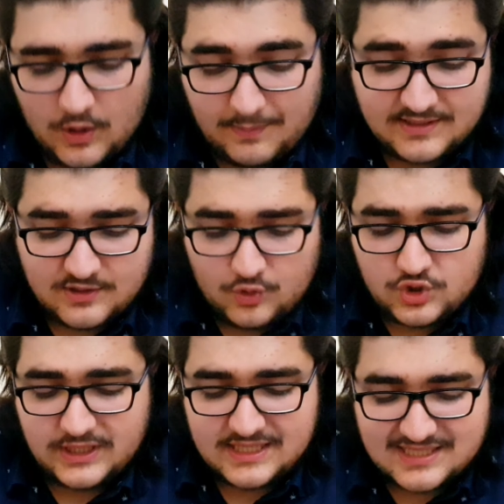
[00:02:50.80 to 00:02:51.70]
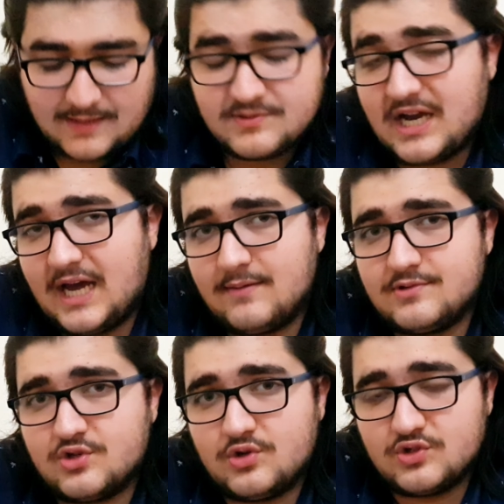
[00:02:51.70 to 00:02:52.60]
But usually,
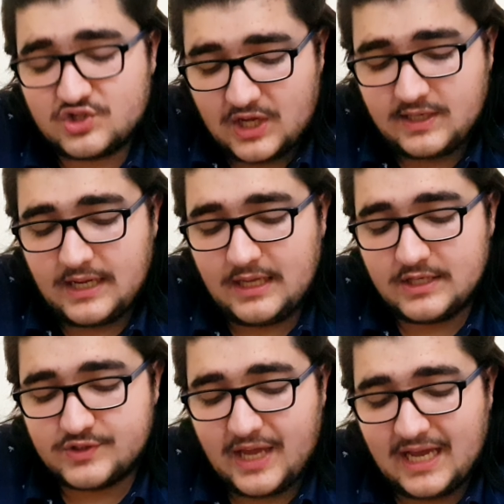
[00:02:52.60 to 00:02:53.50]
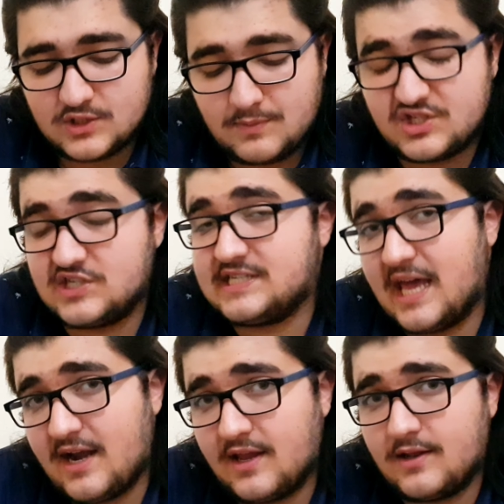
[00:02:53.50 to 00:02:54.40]
sometimes Sunday is as much as
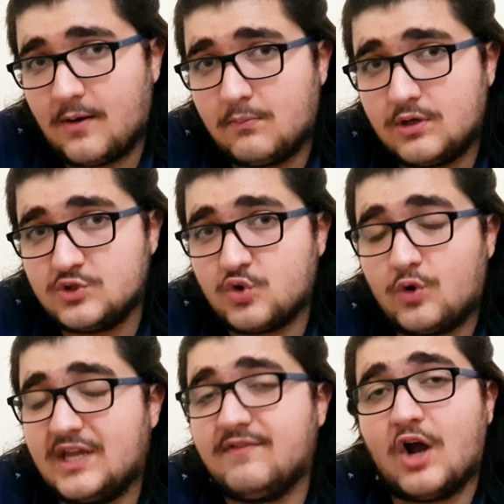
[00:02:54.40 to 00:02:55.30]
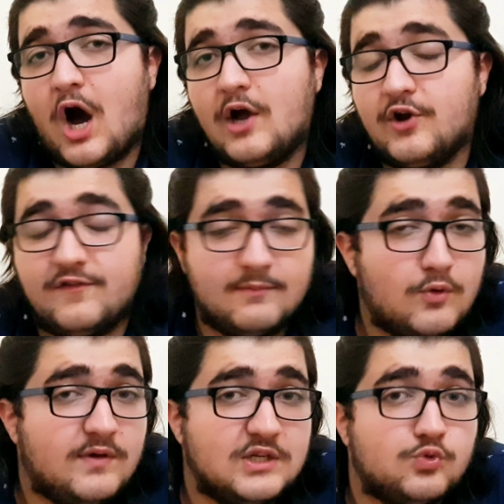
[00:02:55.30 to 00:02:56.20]
Saturday numbers or even higher if the
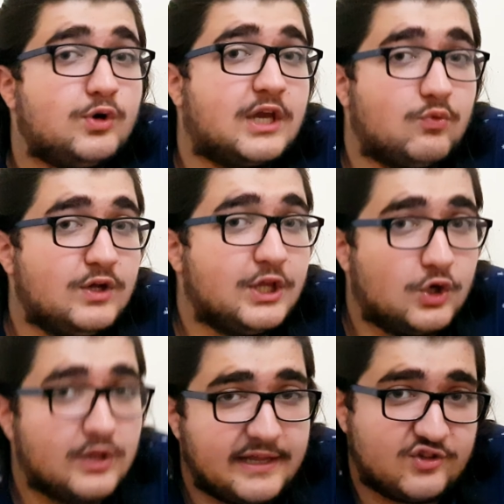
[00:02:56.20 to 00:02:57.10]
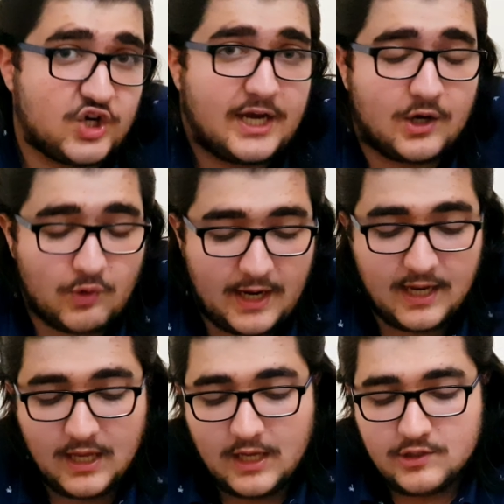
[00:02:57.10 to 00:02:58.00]
movie is working really good in China,
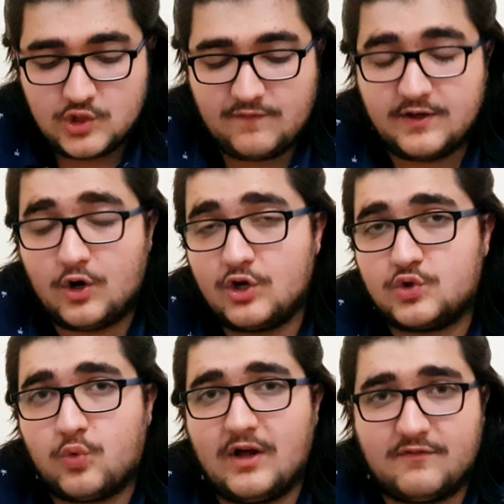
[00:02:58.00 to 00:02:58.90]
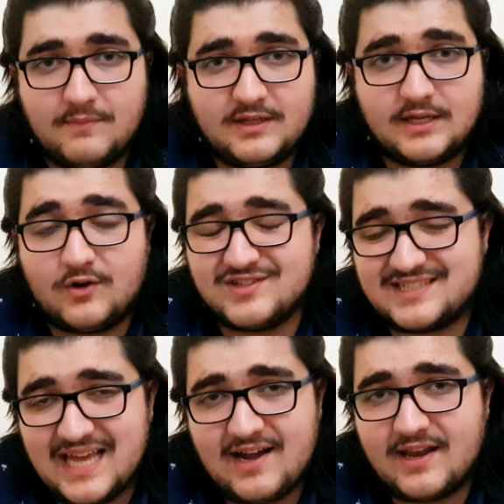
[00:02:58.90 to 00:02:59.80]
right? So if it earned 12 million on
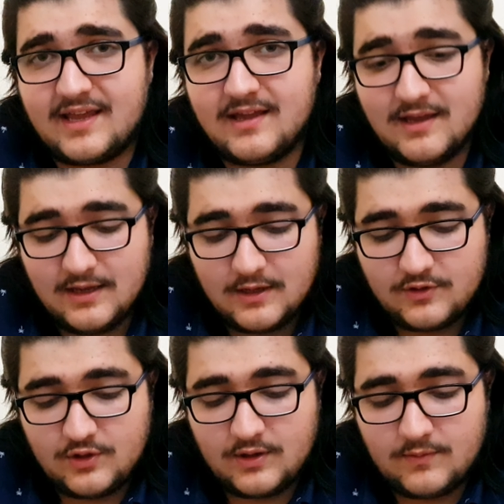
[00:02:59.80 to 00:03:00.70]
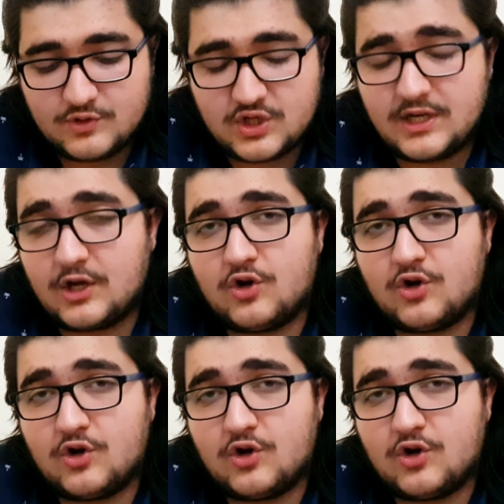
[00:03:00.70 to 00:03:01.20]
Saturday, the Sunday